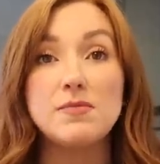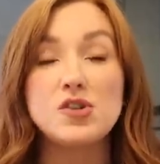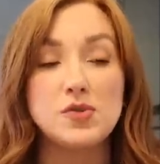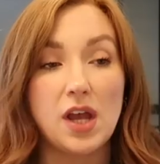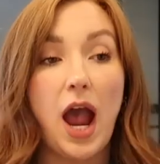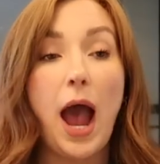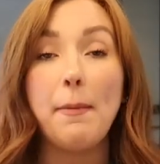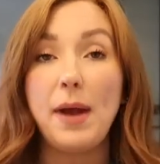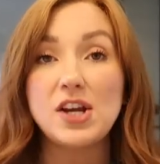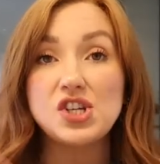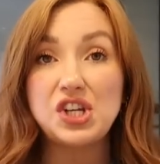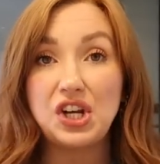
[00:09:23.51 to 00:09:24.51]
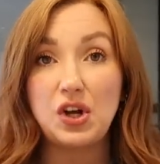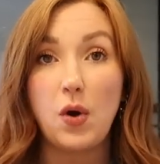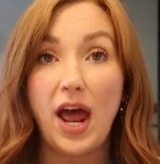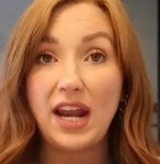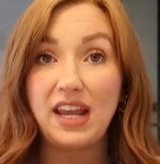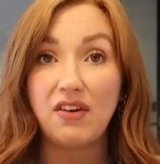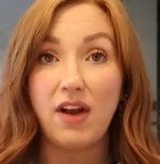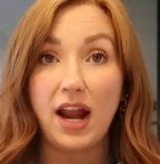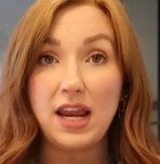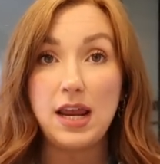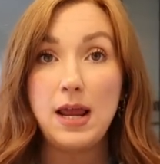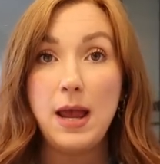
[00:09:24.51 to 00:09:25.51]
She was like, I'm actually gonna go ahead and get
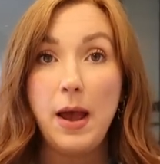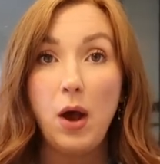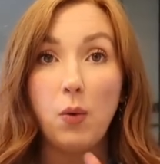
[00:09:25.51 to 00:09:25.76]
ready.